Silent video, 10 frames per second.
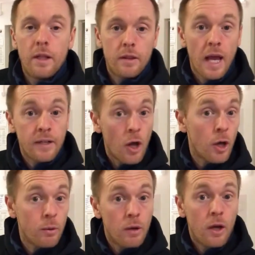they
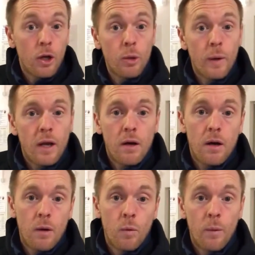know who we
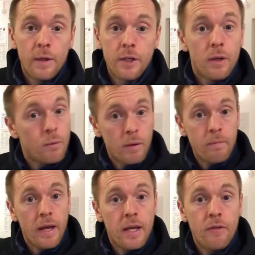are and what we're doing, and we
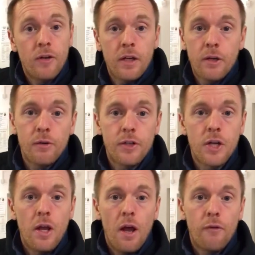may even encourage
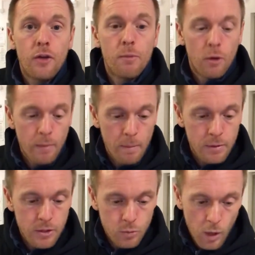a few more
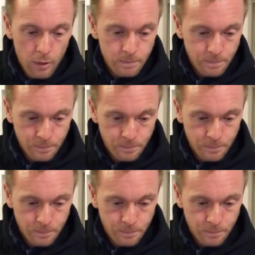members as well.